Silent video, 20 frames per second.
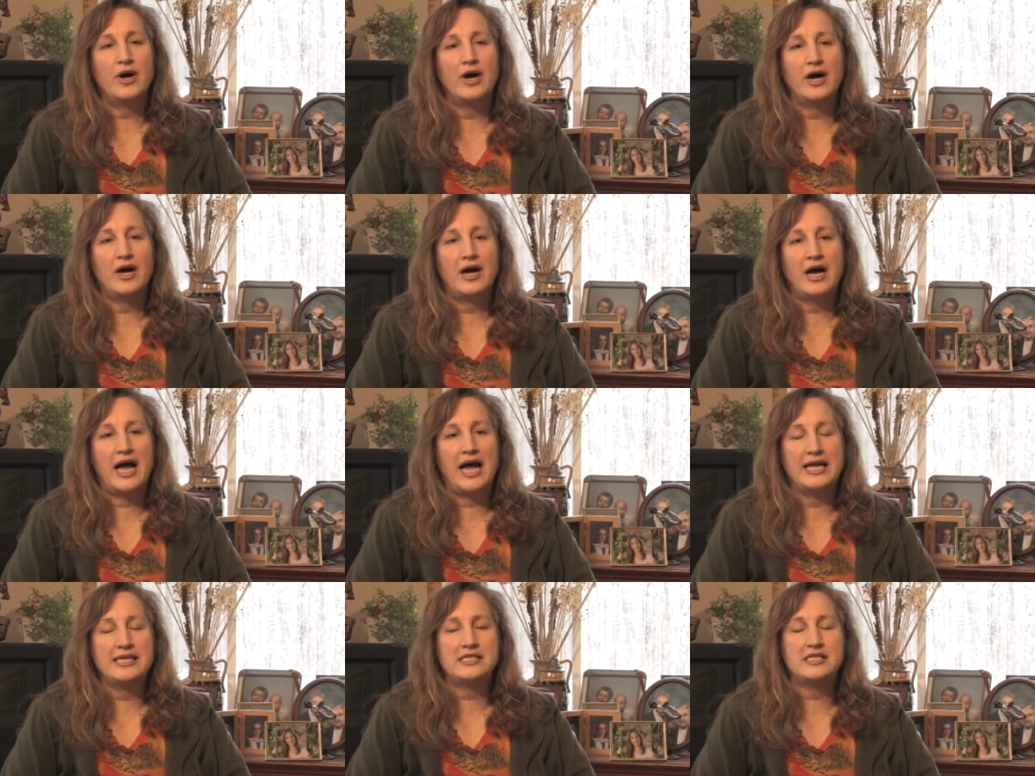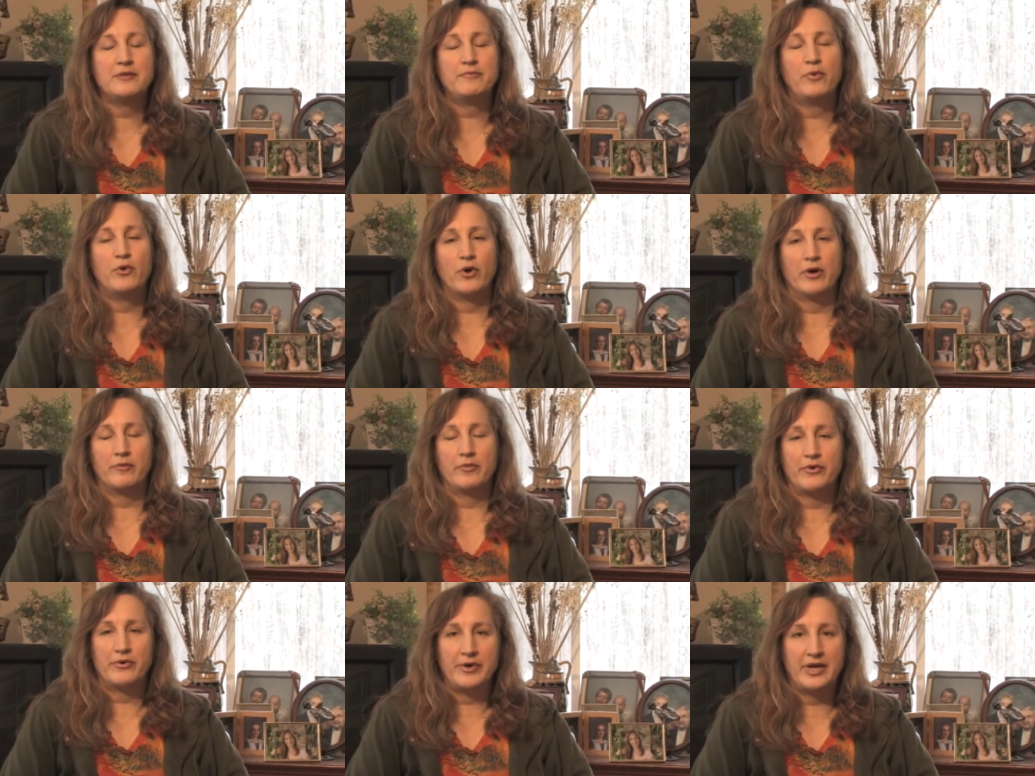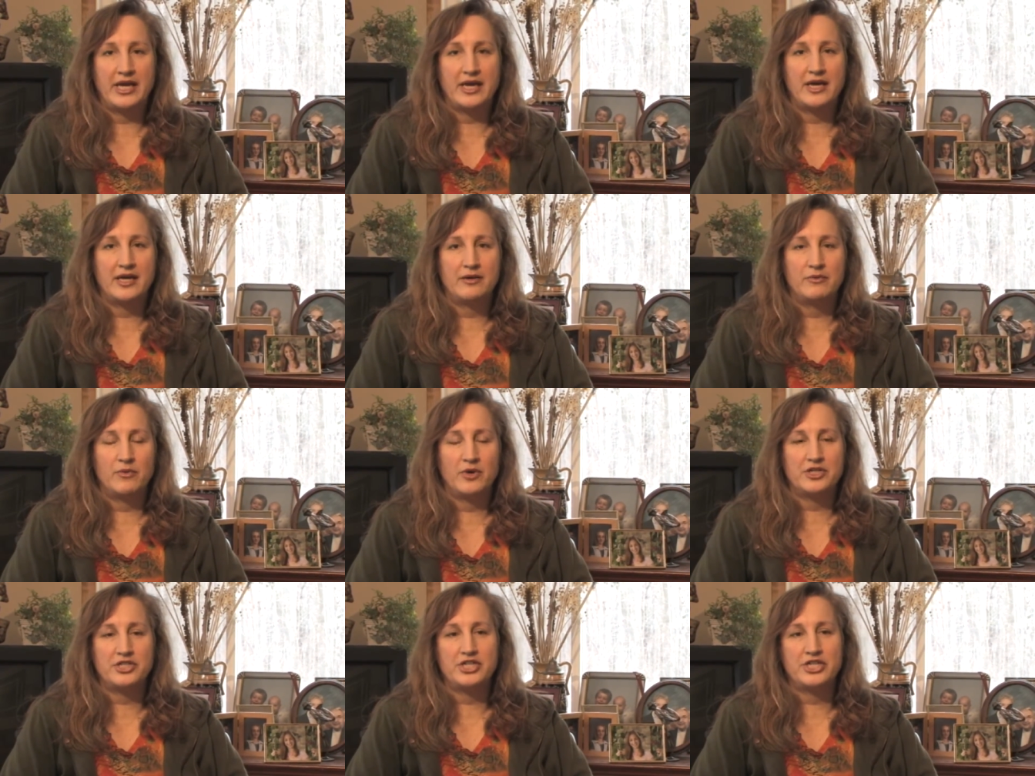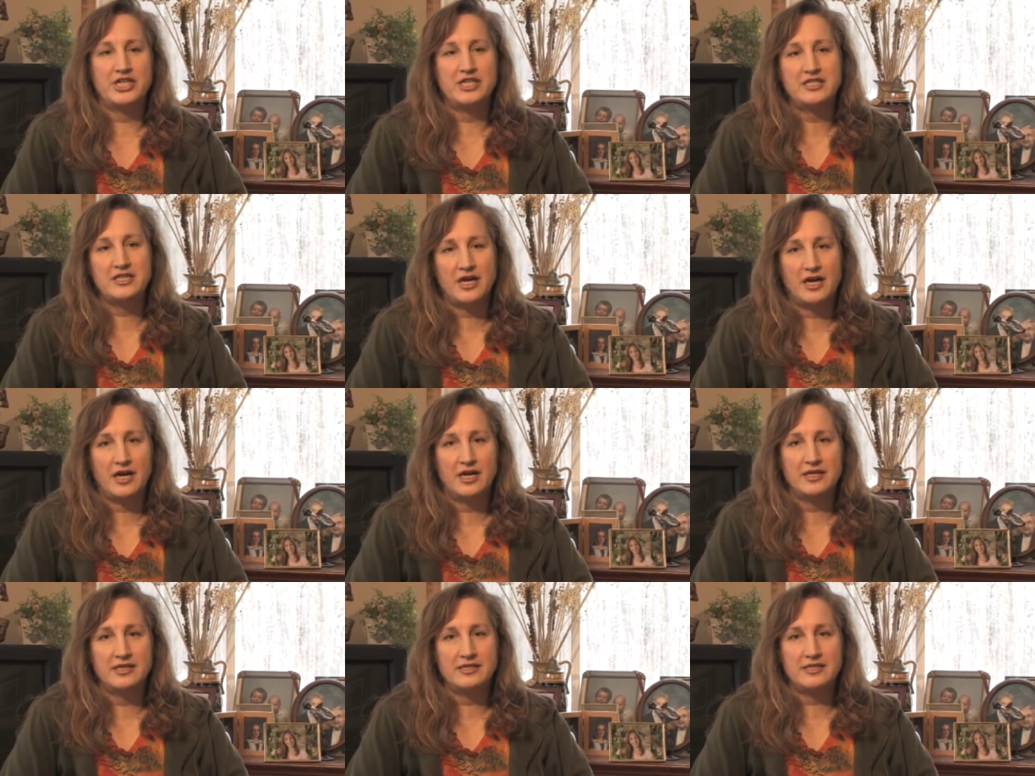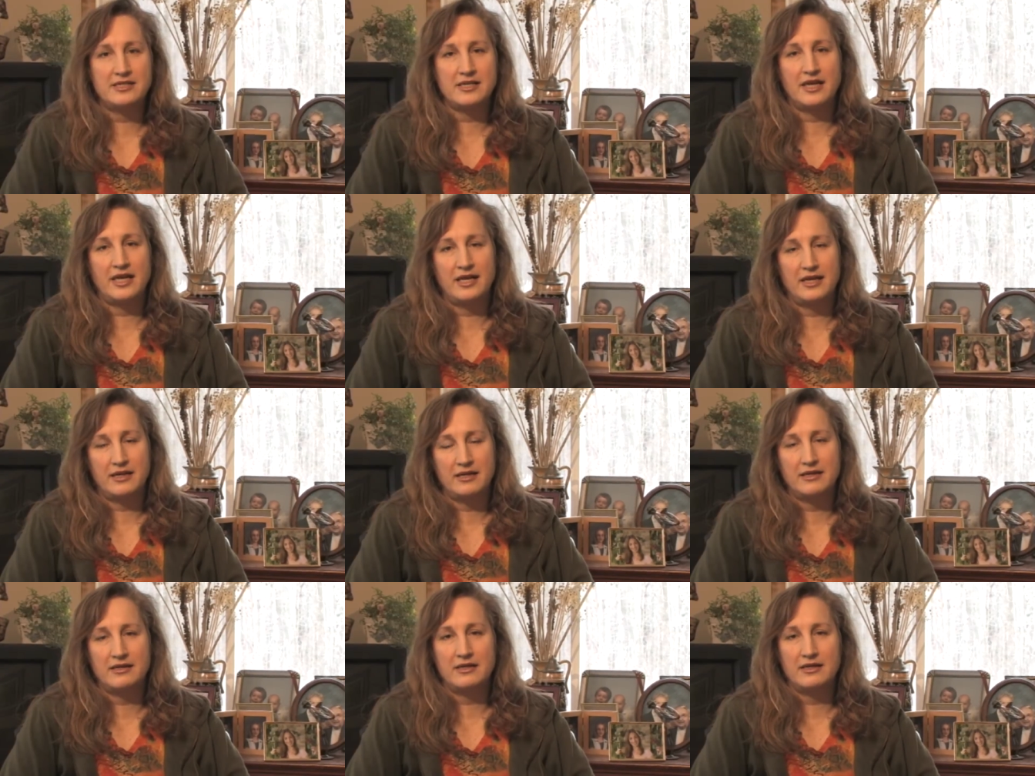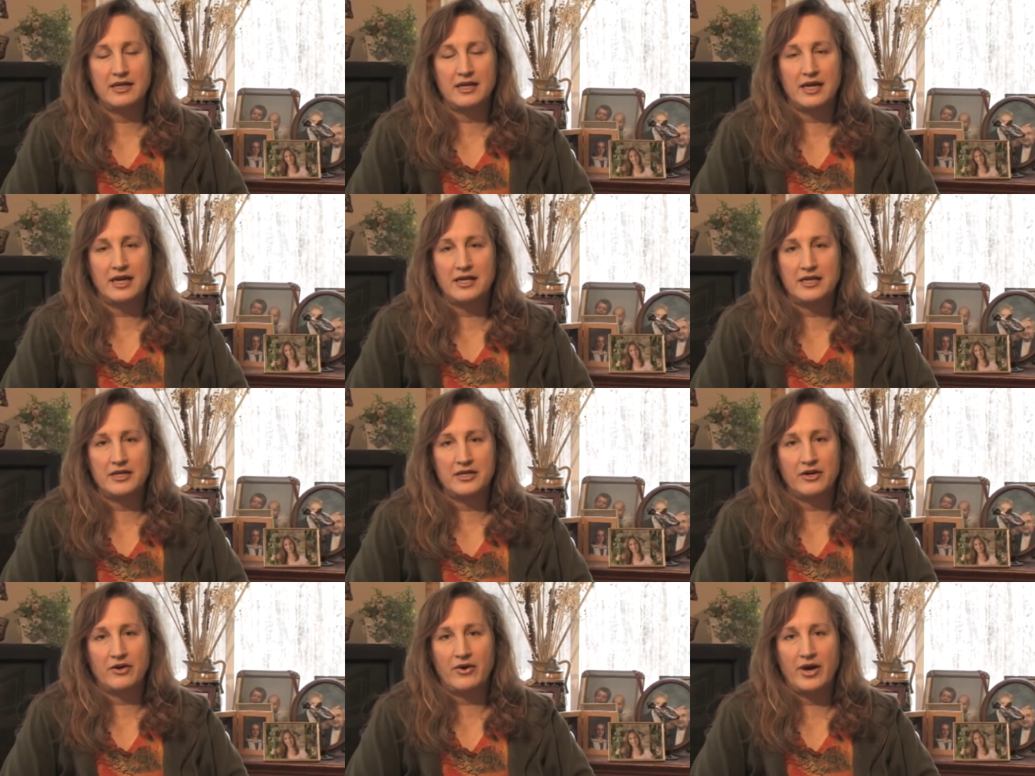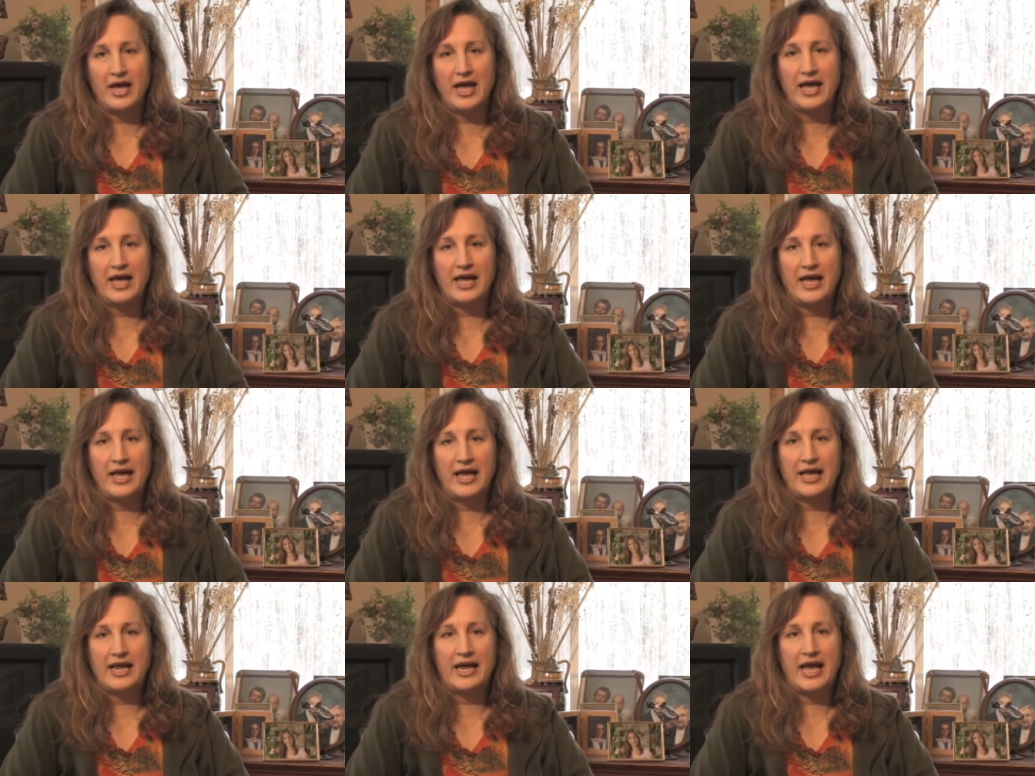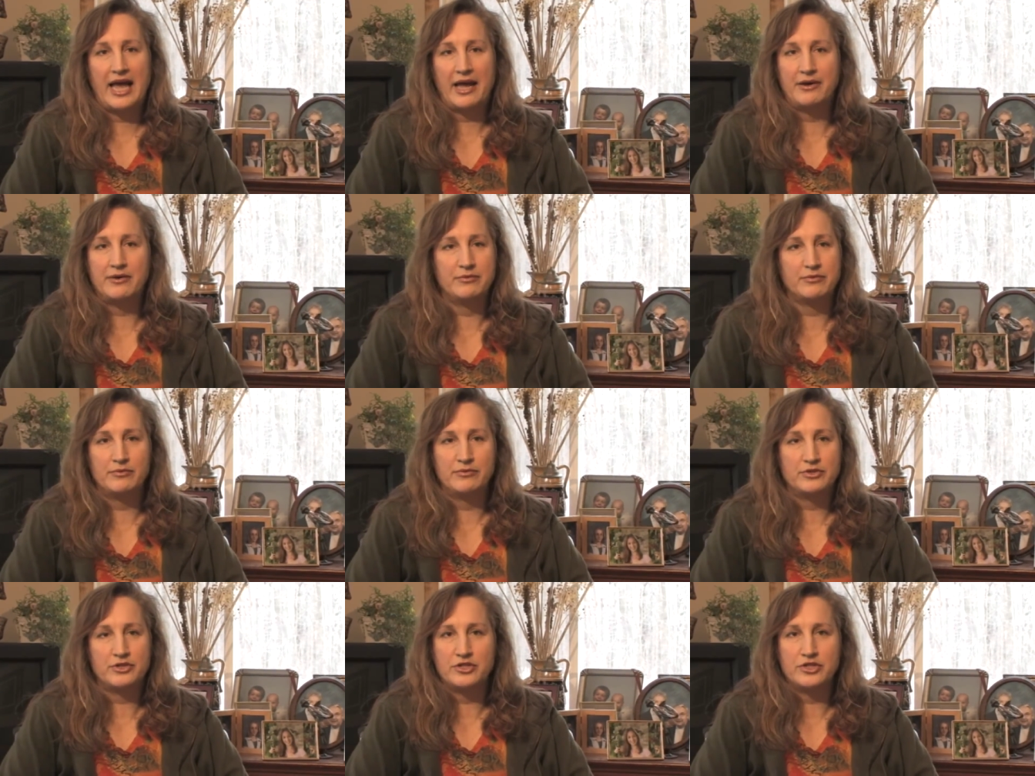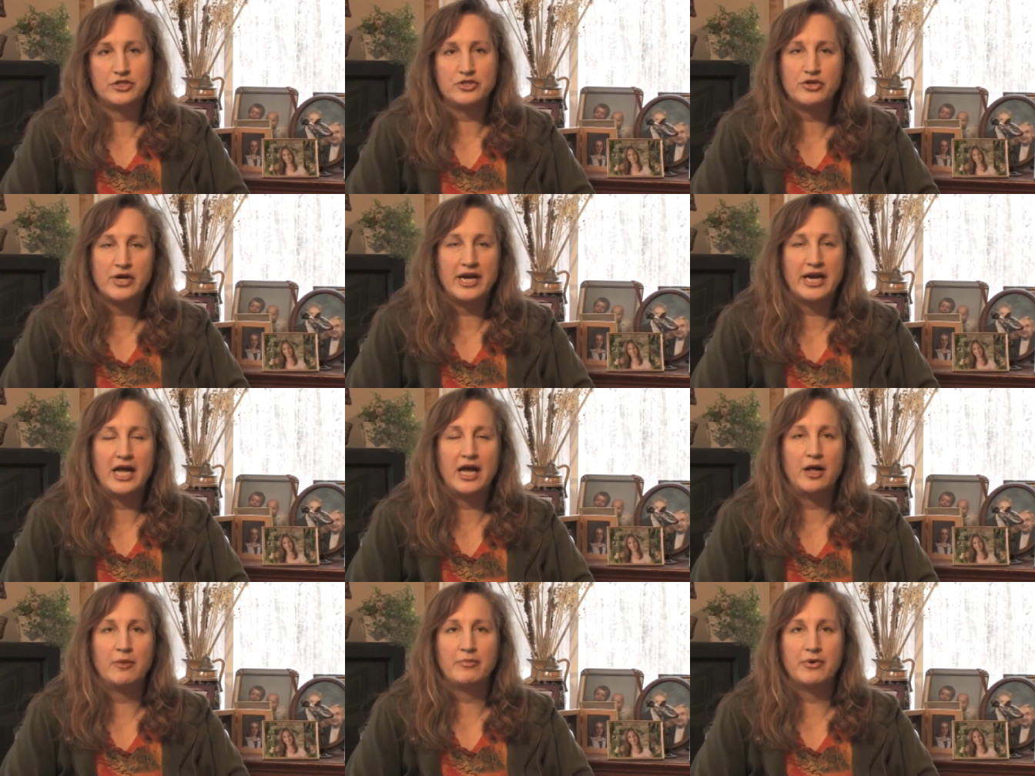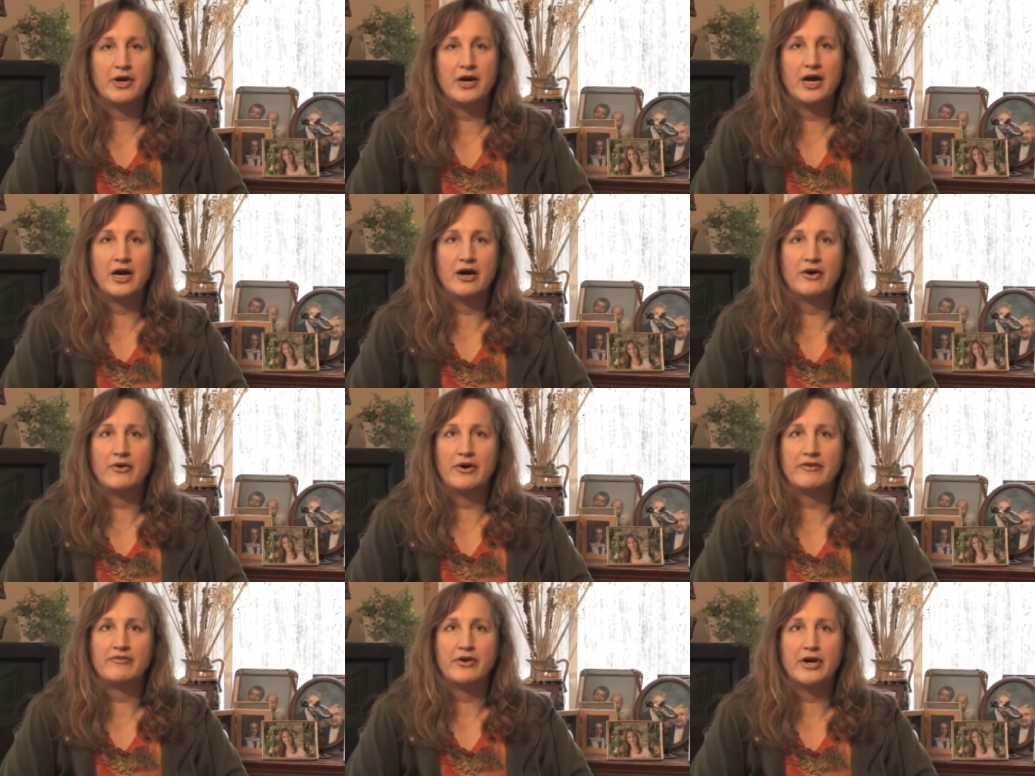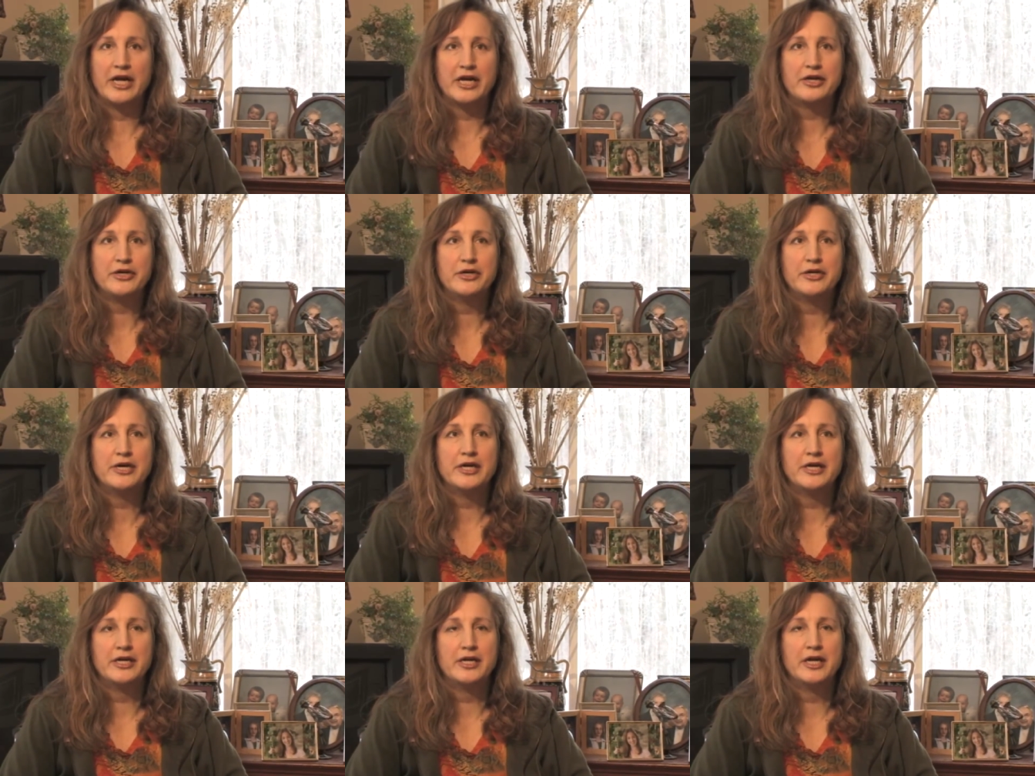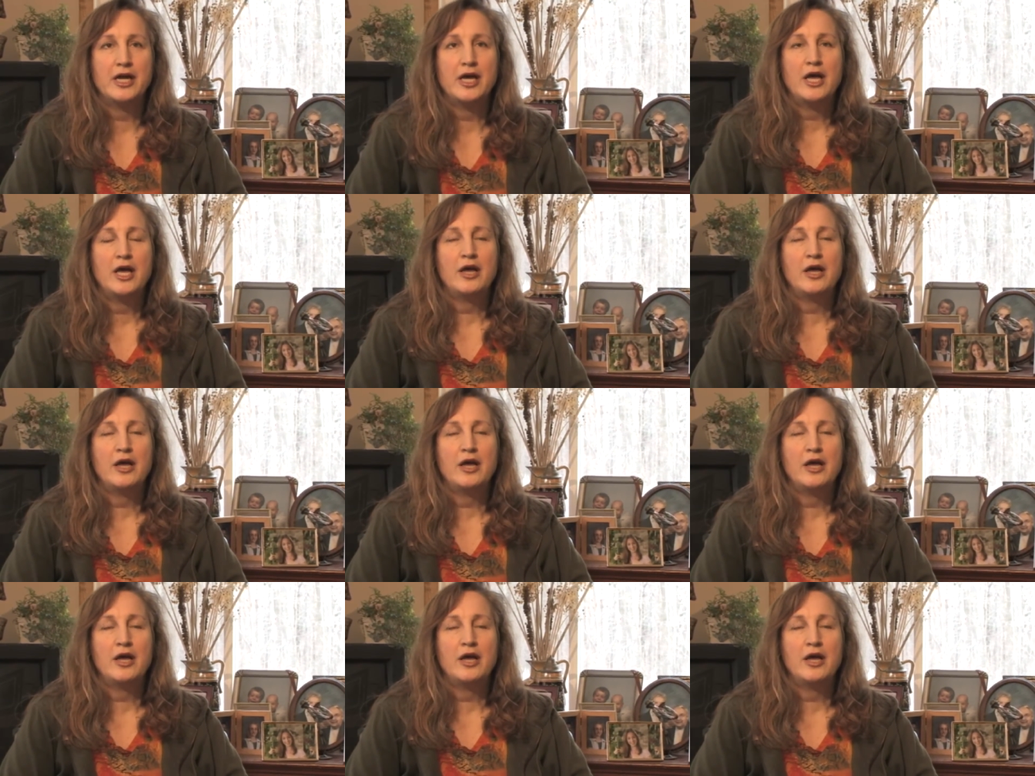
uh, I support Maria and what she does, and you know, I, I, I, could try to help her however I could,